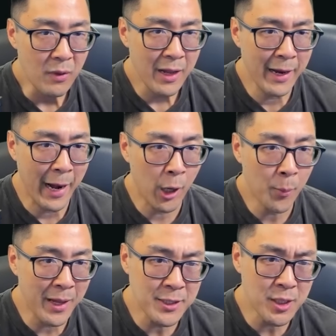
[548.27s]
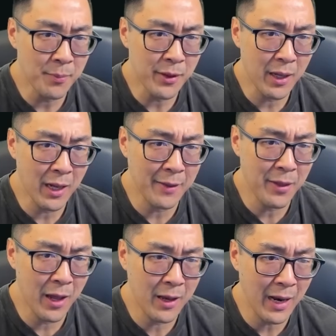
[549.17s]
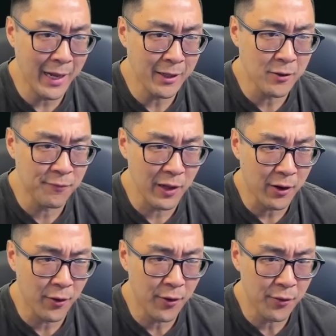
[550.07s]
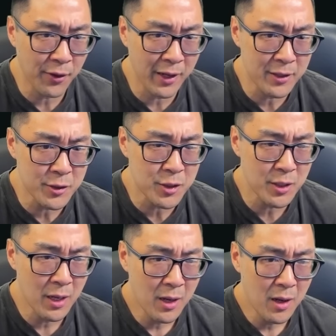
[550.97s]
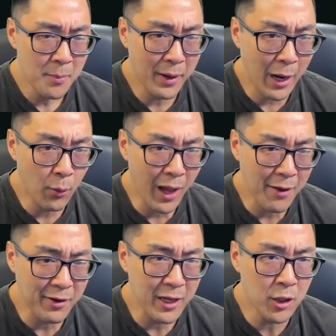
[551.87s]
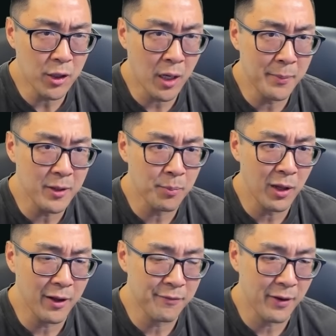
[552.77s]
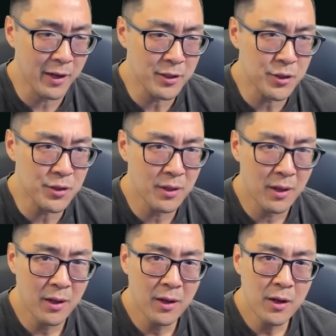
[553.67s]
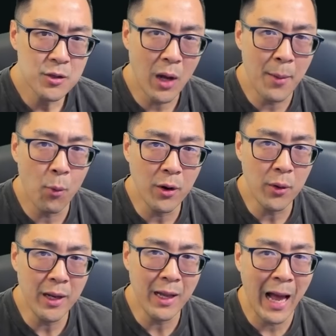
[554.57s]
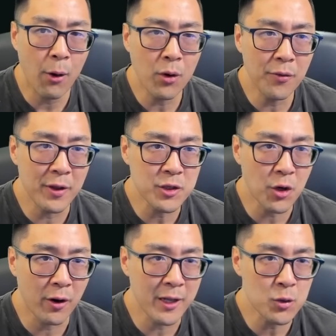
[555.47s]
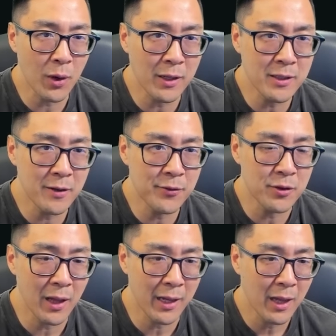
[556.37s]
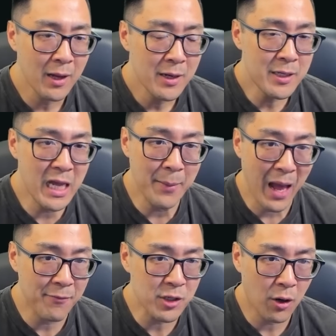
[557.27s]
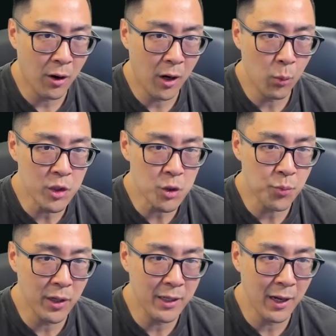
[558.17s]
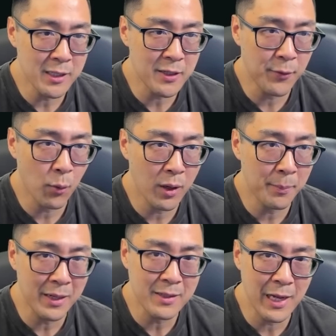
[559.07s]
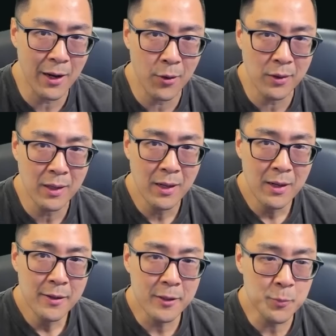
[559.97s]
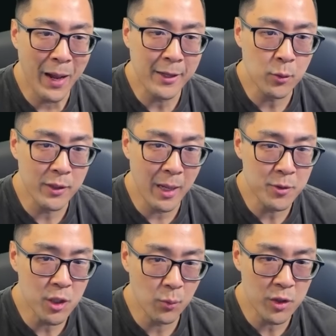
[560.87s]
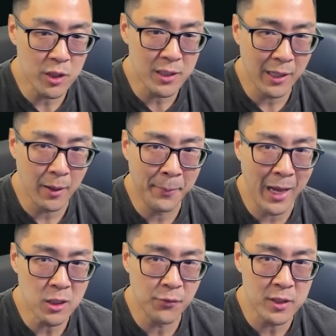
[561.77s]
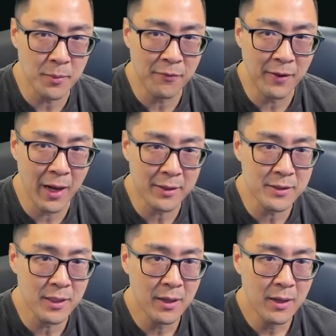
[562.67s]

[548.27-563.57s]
It airbends something, and then I get to flicker things, but I don't have any good come into play effects. So I'm wondering how good this card is relative to like Team Avatar, which is pretty nice if you want to beat down. There's Path to Redemption, which is like a pacifism effect.